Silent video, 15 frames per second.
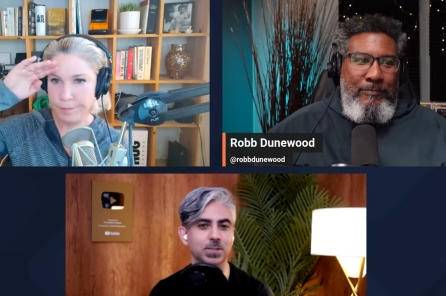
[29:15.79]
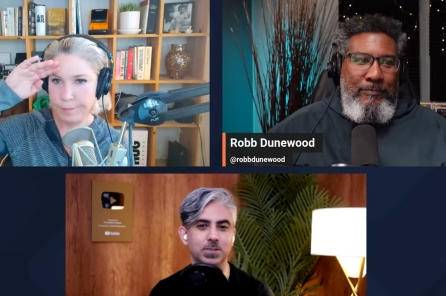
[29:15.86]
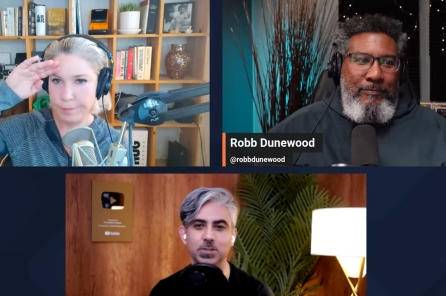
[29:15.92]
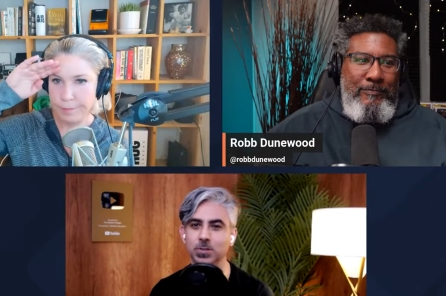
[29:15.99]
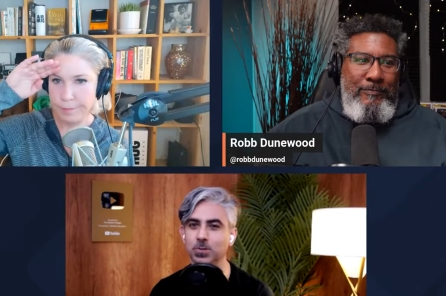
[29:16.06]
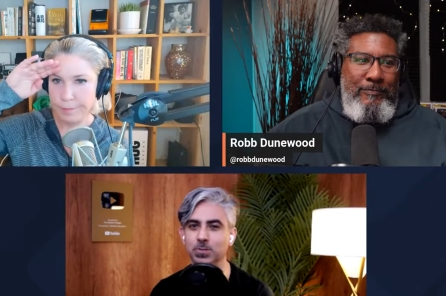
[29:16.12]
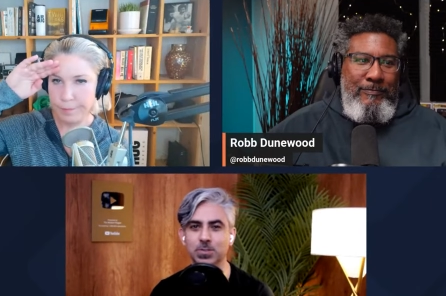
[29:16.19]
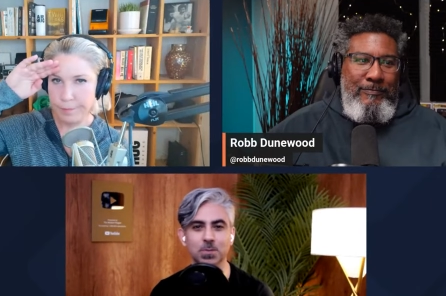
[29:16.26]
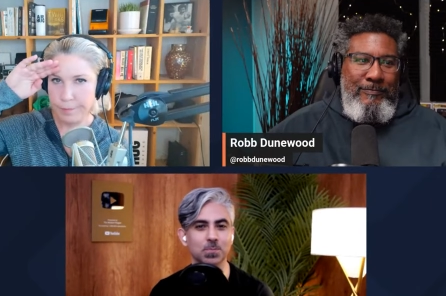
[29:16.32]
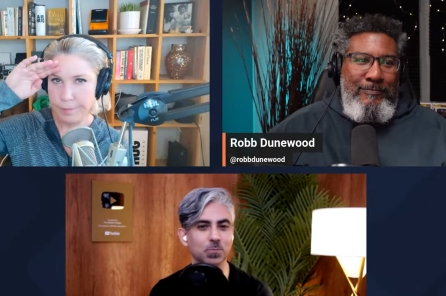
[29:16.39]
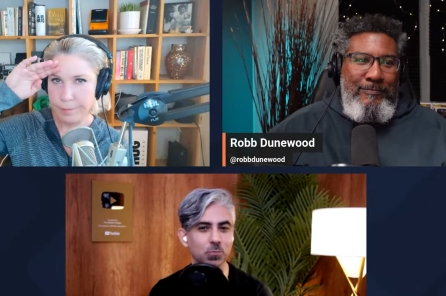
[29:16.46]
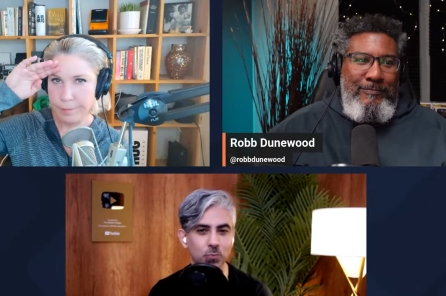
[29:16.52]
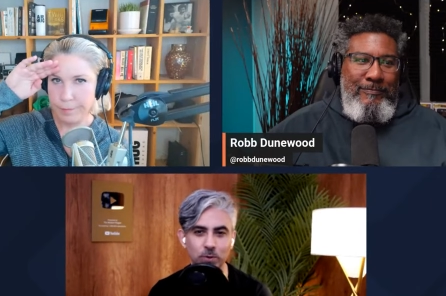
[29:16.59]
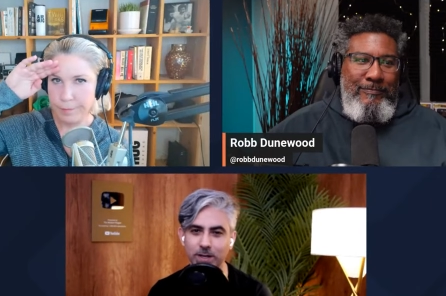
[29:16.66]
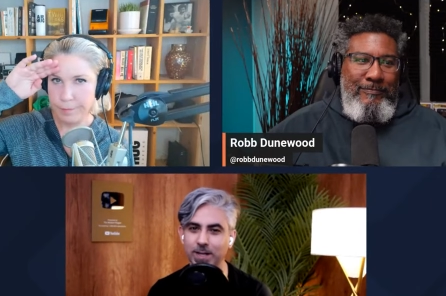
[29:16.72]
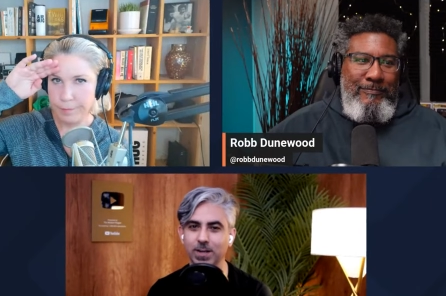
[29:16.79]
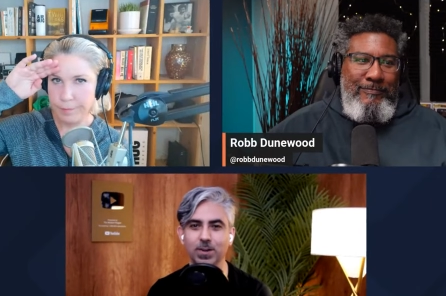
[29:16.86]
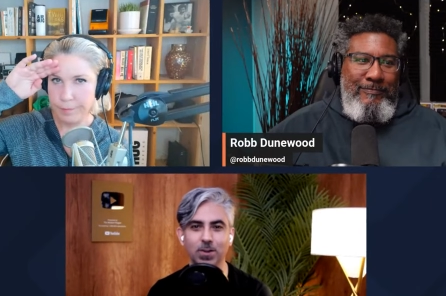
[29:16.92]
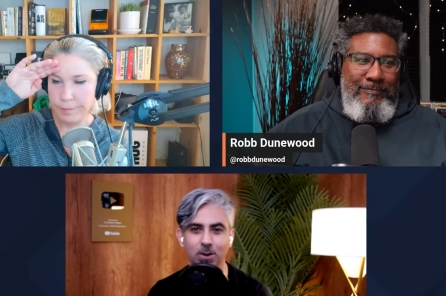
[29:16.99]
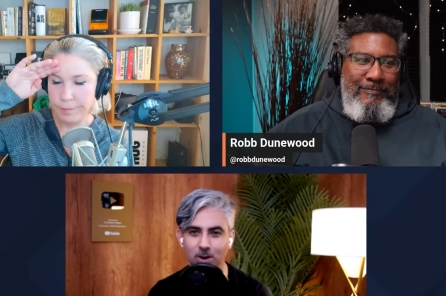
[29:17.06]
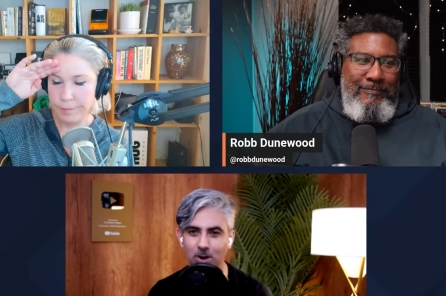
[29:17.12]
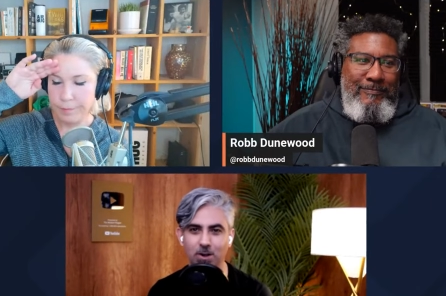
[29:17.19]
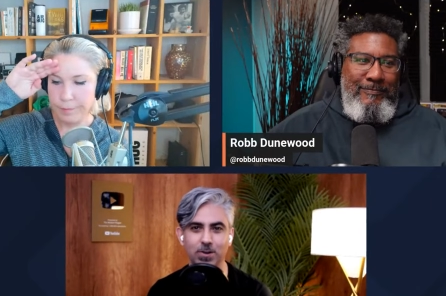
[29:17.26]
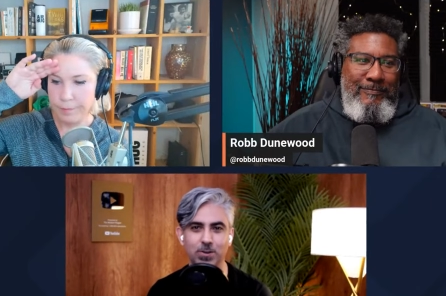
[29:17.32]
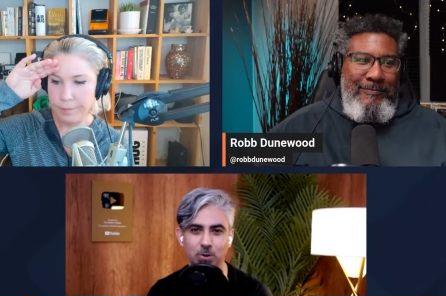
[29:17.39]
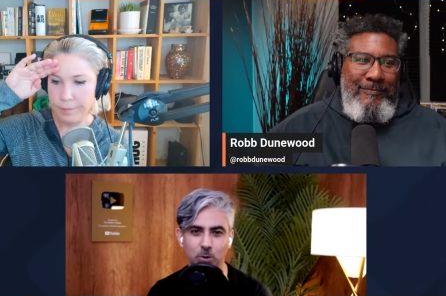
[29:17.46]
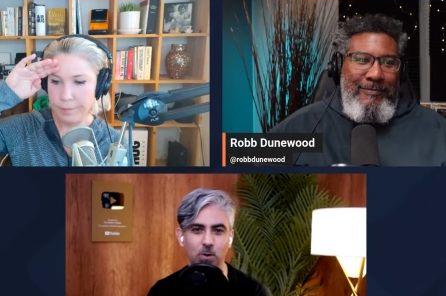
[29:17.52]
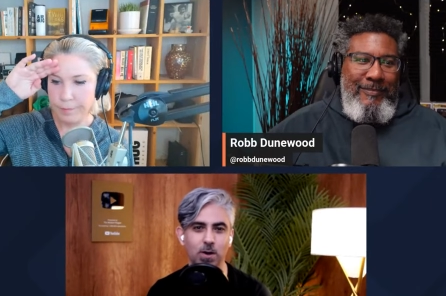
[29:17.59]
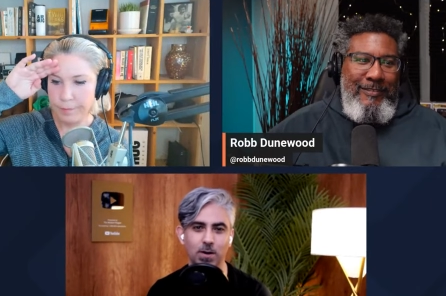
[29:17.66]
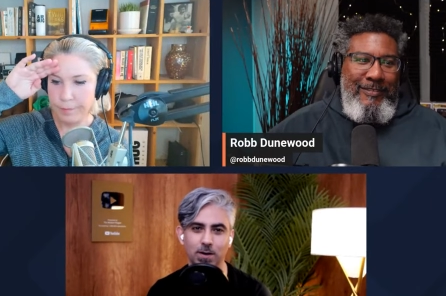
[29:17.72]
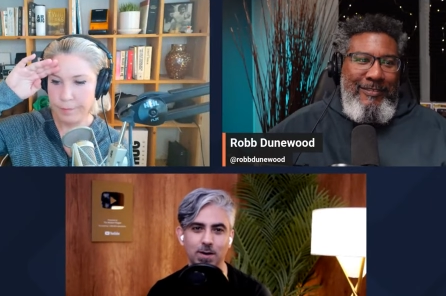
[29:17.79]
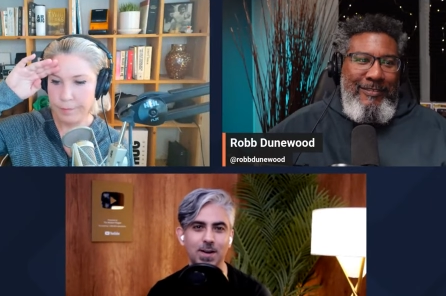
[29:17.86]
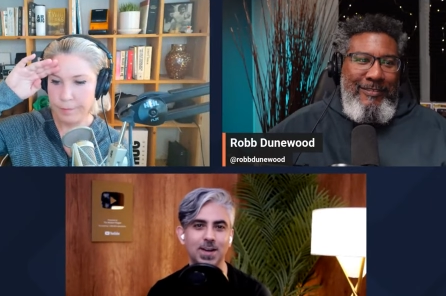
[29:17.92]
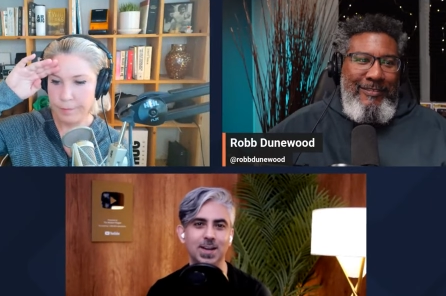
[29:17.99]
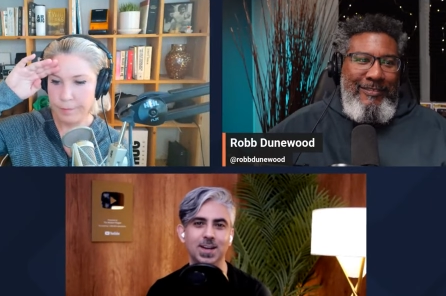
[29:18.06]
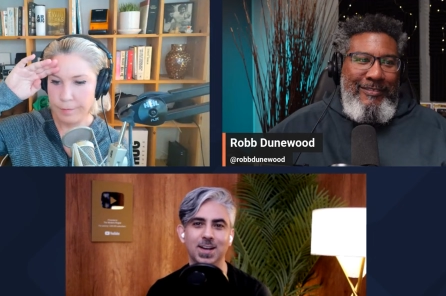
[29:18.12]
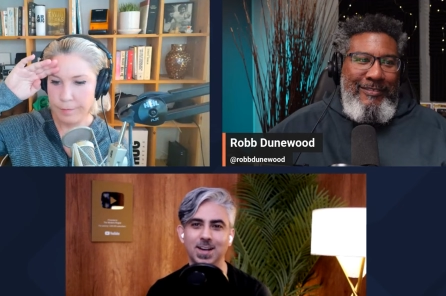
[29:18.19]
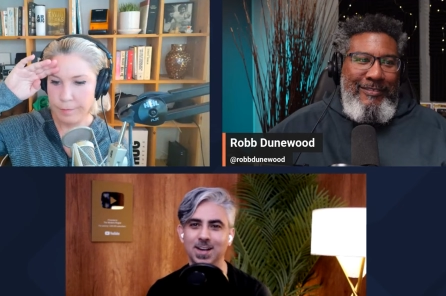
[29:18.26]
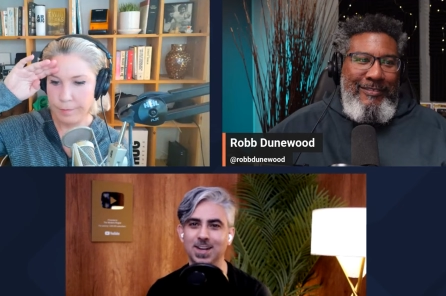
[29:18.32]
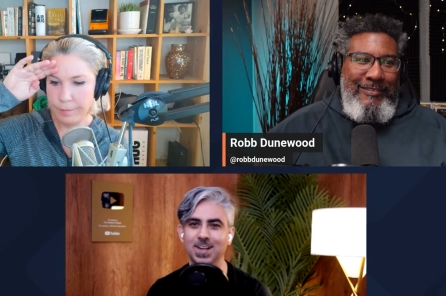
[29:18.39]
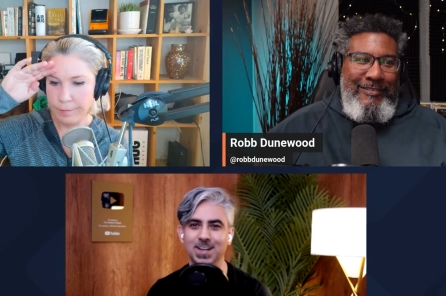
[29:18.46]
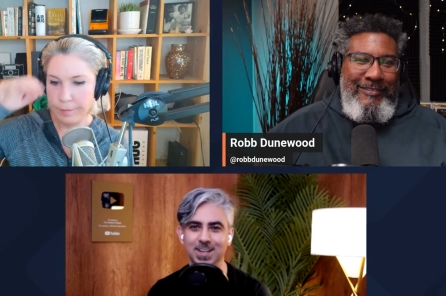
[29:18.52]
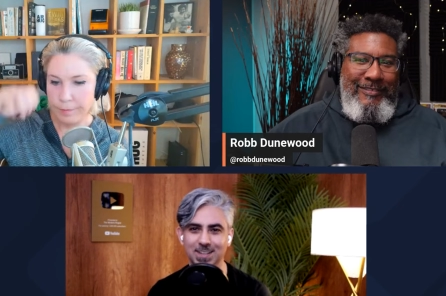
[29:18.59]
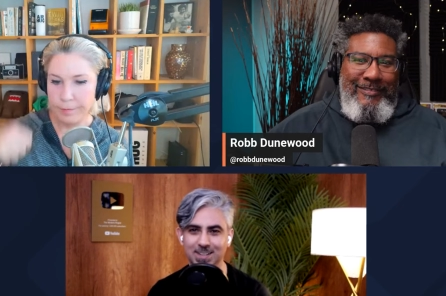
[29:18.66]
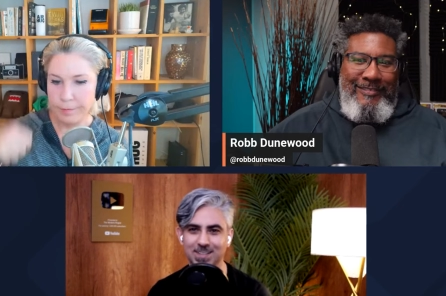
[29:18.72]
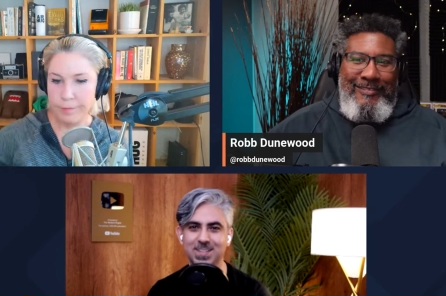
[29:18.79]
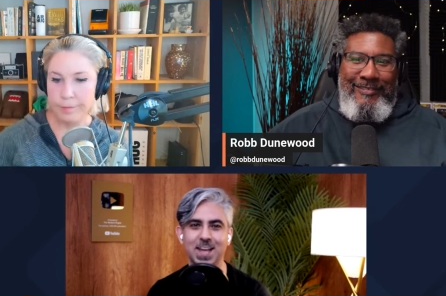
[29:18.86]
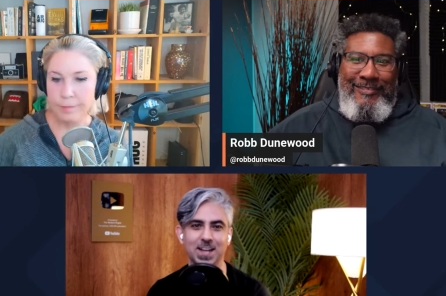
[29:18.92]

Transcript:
Speaker 1: to do some real hardcore uh, uh,